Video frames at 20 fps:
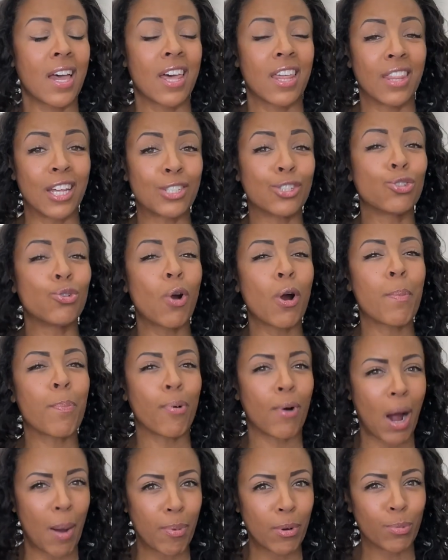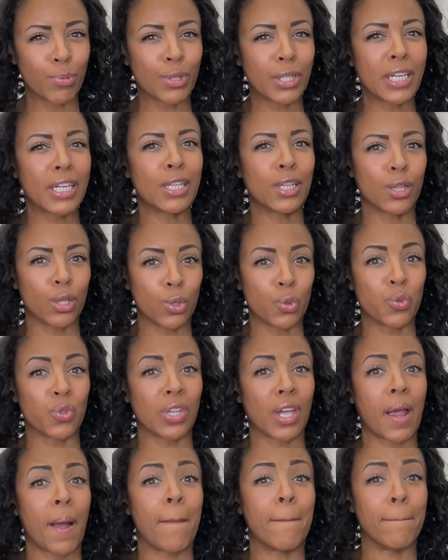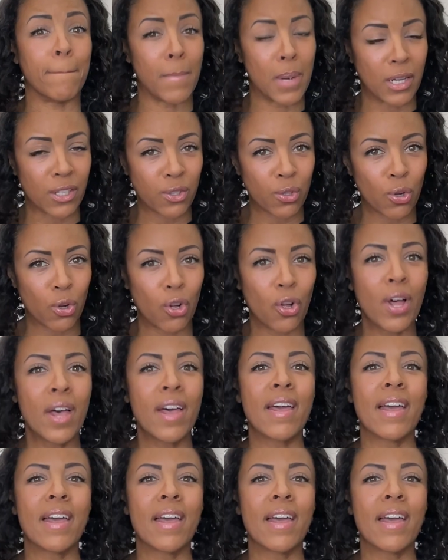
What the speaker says: that you are probably losing muscle